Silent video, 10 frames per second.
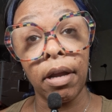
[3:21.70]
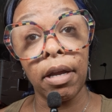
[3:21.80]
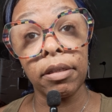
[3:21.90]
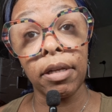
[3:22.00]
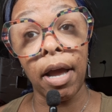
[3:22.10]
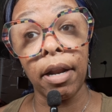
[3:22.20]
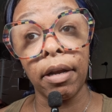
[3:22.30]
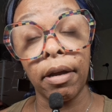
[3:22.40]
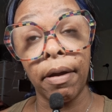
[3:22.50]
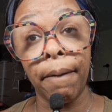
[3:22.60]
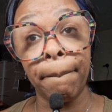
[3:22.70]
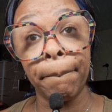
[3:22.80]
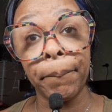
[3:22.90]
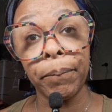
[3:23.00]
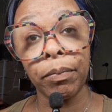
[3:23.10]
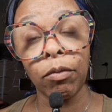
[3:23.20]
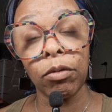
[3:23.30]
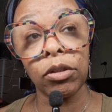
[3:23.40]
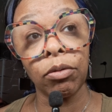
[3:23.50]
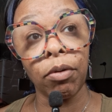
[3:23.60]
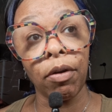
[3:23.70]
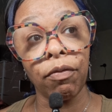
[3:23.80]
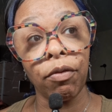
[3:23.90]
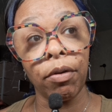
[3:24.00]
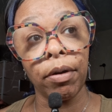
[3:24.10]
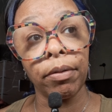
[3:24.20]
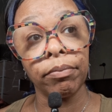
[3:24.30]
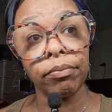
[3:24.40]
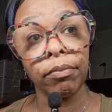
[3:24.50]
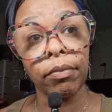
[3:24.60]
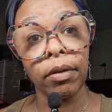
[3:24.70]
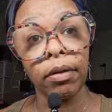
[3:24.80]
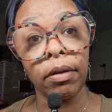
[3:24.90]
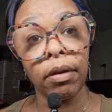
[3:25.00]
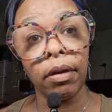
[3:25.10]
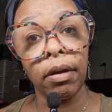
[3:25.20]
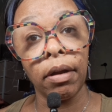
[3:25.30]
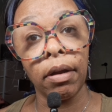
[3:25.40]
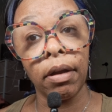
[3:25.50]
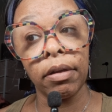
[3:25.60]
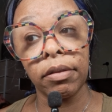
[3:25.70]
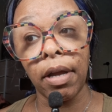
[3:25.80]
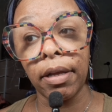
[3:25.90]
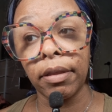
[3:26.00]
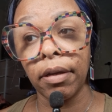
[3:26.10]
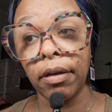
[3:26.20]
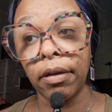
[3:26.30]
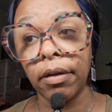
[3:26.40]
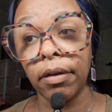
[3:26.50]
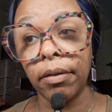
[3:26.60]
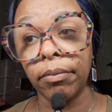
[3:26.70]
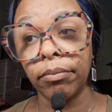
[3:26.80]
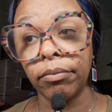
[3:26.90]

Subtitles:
is not what's the word for it? It's not the